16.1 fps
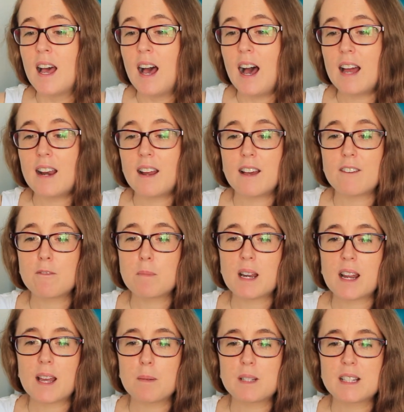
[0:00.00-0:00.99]
and I haven't
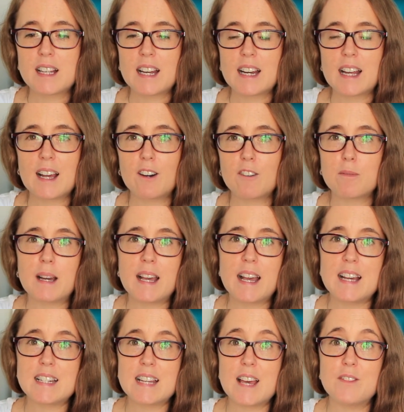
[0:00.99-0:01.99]
been able to get it out of my
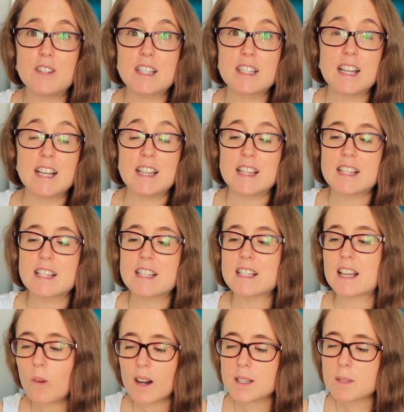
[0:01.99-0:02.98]
head ever
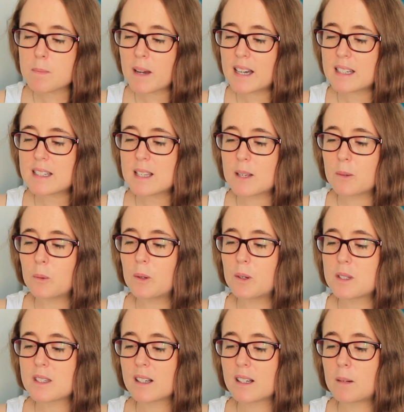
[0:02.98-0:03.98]
since. Quite as bad as it
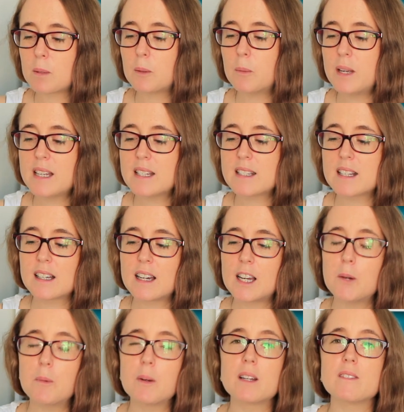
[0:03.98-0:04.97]
was a couple of weeks
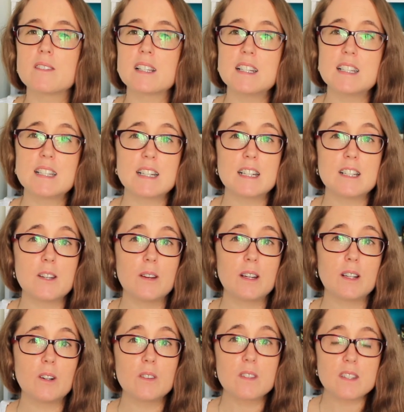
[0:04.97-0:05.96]
ago when I was listening to
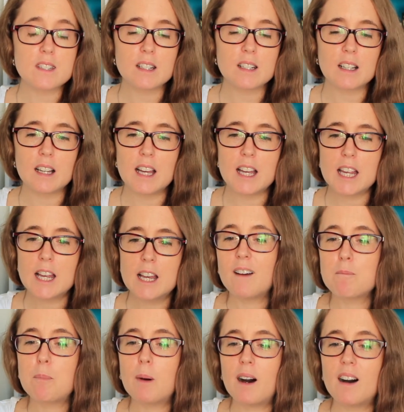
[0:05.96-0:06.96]
it constantly,
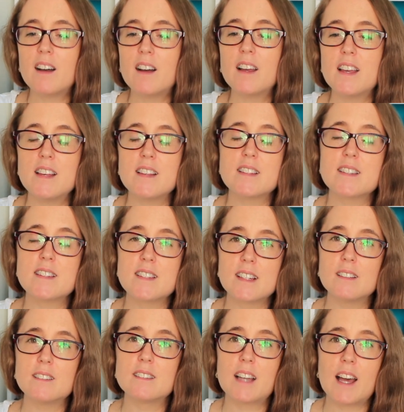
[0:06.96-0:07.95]
but it's
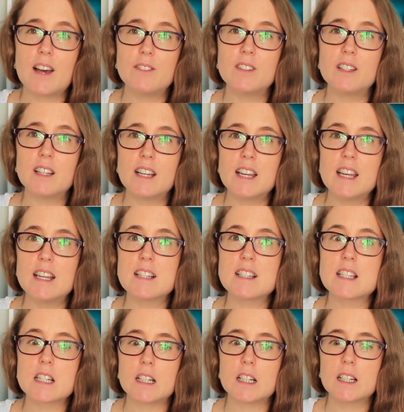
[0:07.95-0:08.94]
still definitely
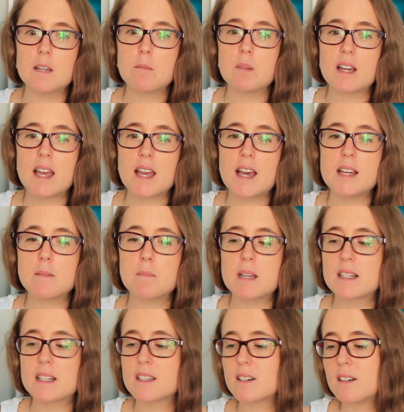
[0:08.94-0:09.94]
stuck in my head
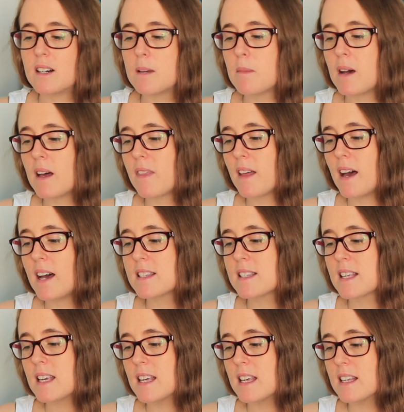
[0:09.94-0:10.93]
big time, and that
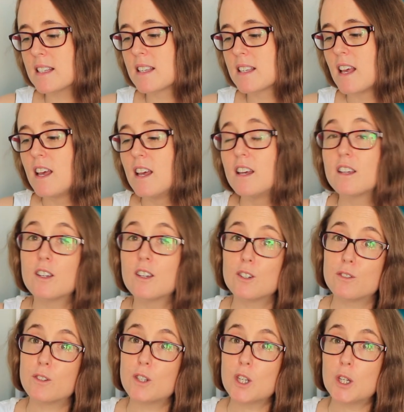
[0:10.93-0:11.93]
is
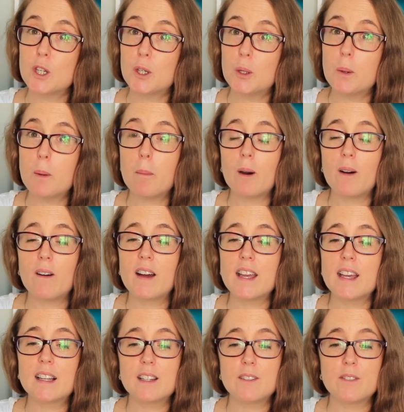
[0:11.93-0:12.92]
Good For You
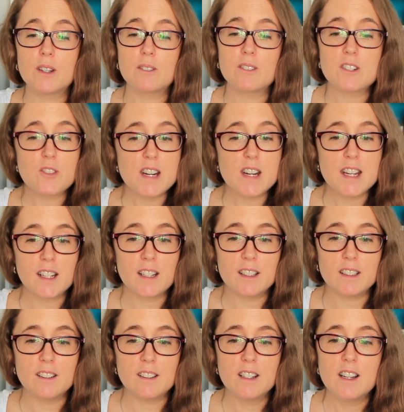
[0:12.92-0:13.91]
by Olivia
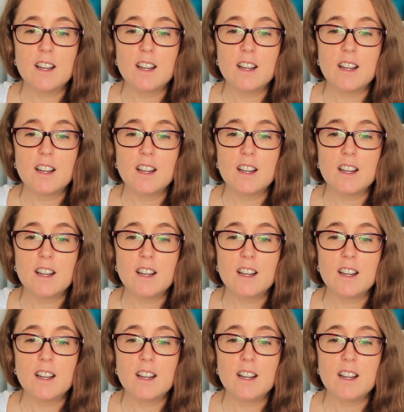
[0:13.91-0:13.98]
Rodrigo.